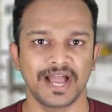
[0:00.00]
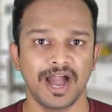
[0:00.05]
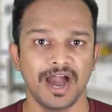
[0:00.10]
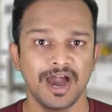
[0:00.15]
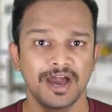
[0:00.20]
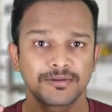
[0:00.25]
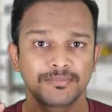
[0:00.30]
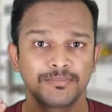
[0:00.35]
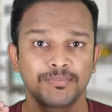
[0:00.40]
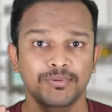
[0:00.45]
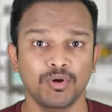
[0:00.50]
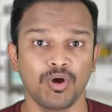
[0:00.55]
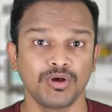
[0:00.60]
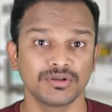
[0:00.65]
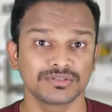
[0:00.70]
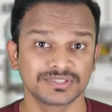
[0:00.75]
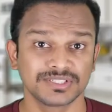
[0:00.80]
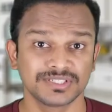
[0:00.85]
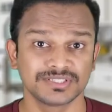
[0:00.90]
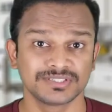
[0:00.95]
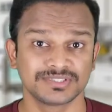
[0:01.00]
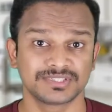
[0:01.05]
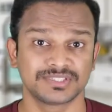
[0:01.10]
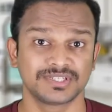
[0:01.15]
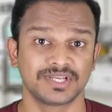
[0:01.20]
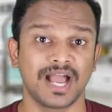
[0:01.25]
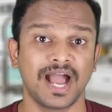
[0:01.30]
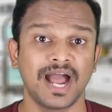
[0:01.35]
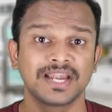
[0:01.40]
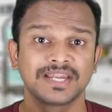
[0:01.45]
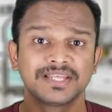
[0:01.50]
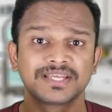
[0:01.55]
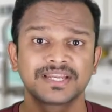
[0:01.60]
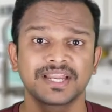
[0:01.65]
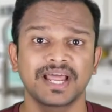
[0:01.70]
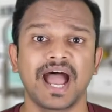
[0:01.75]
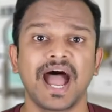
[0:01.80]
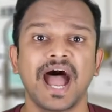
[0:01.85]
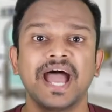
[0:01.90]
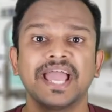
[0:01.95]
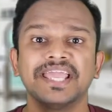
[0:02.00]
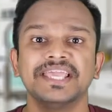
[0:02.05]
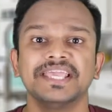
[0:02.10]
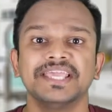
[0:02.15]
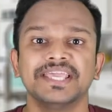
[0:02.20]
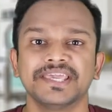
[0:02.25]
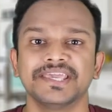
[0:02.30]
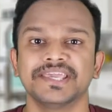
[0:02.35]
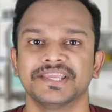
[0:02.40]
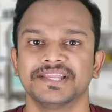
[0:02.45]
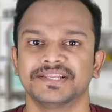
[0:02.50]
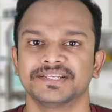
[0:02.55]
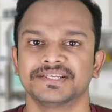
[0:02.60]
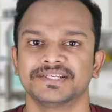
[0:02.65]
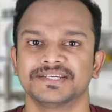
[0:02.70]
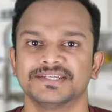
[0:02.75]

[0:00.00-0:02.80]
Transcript: are processed under high heat.